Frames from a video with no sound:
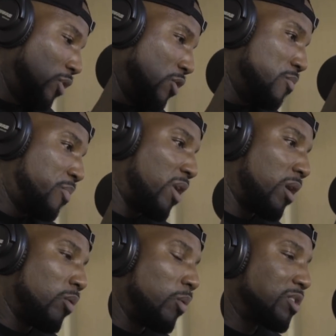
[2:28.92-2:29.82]
you
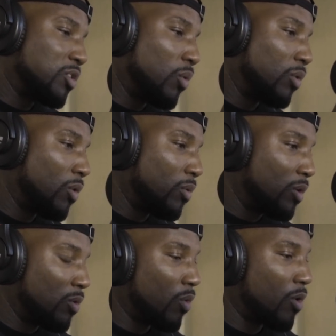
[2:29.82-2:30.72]
pair it with what's going on
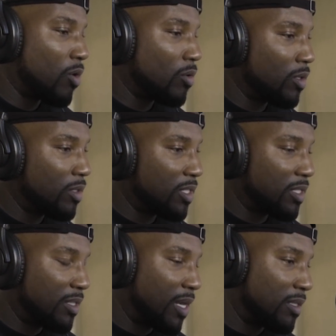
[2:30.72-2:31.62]
in the world, or
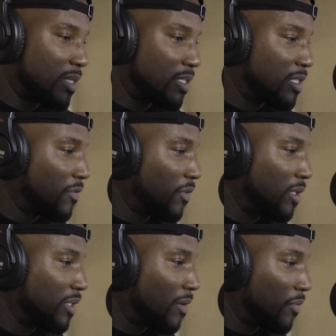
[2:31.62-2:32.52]
just that's just
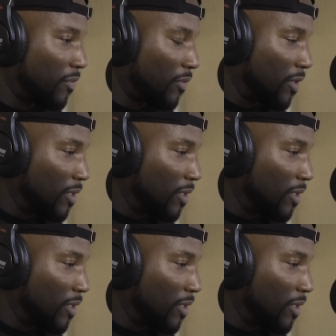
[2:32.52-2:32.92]
Philadelphia for